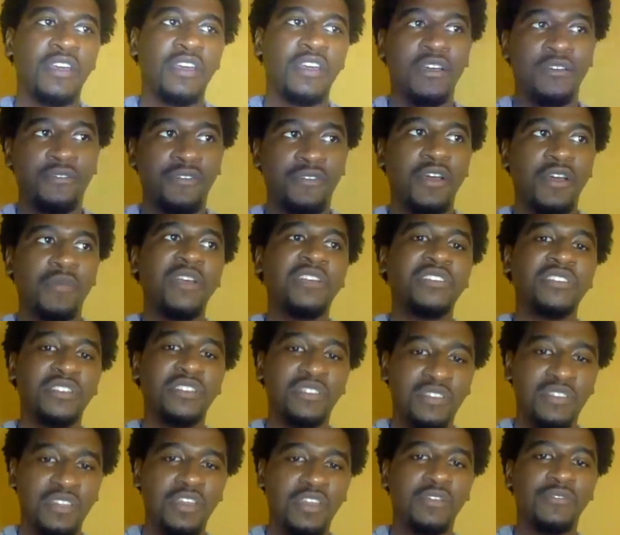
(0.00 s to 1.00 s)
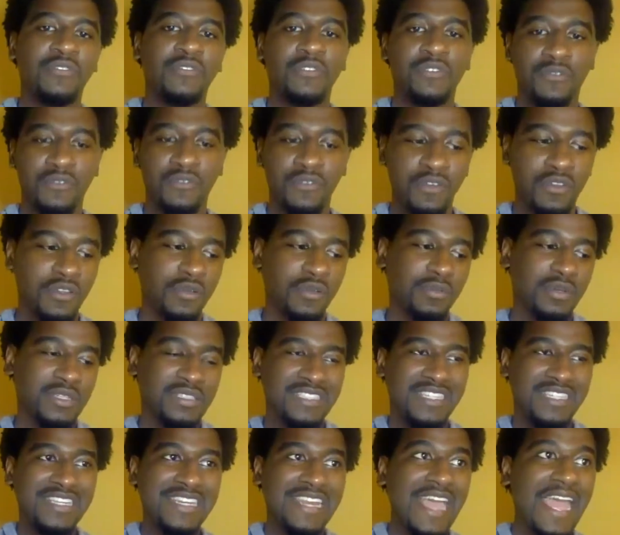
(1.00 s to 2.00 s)
FI, basically thinking versus feeling. But
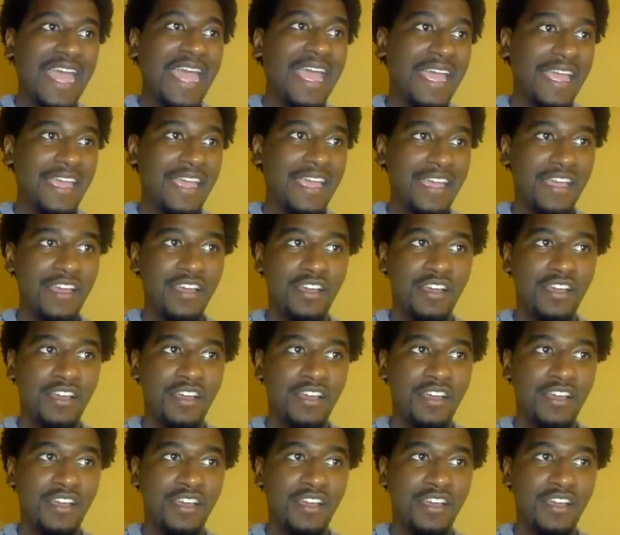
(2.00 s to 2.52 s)
today,